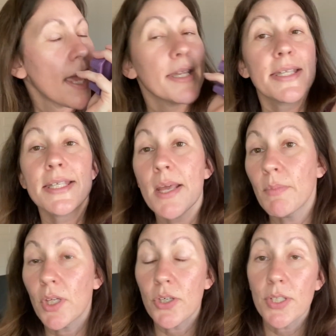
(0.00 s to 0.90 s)

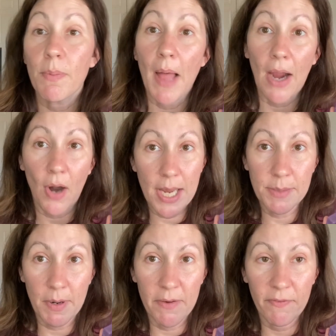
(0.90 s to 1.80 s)
similar to Black
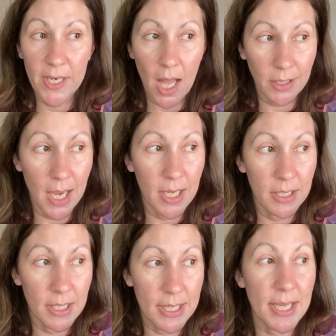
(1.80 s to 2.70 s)
Raspberry Vanilla,
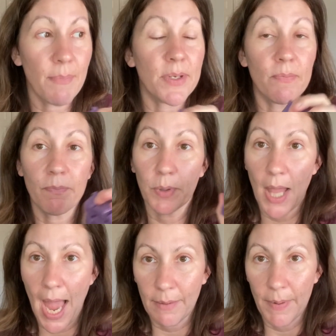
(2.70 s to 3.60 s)
except
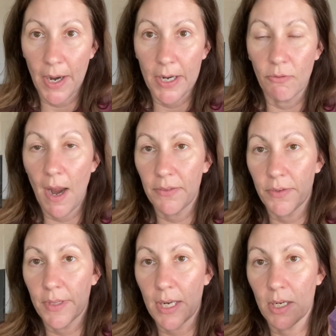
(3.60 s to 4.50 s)
blackberry rather
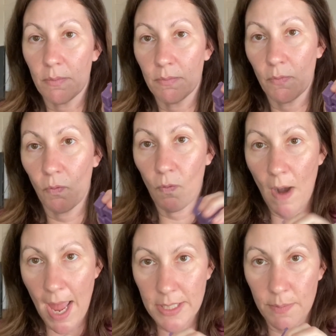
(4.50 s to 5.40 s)
than
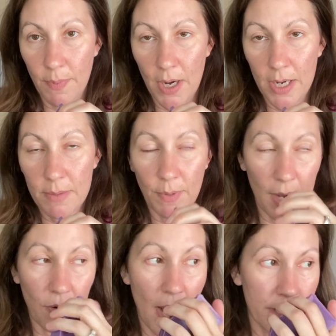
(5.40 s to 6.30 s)
raspberry,
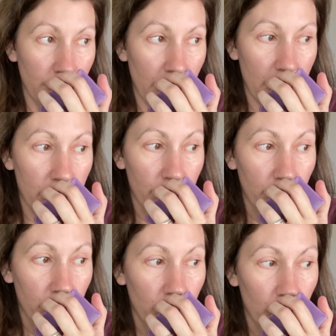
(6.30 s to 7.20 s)
black raspberry.
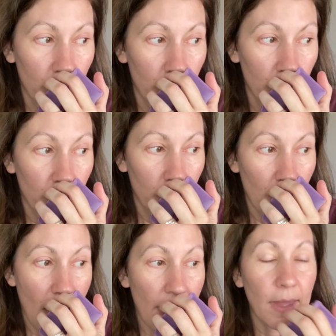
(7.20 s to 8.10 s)

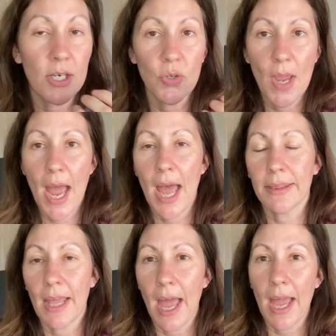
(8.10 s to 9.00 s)
And then you had
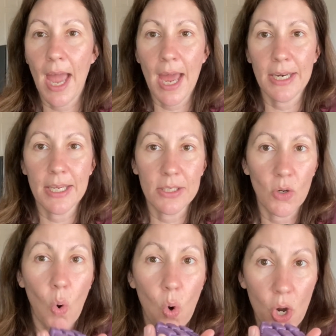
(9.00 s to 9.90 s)
that added
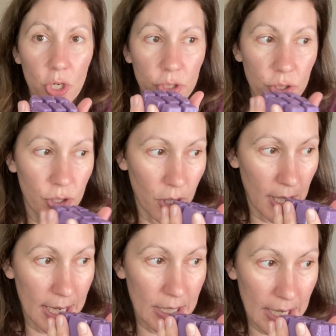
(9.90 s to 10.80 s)
orange
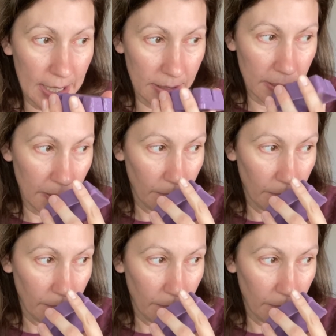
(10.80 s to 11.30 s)
in it.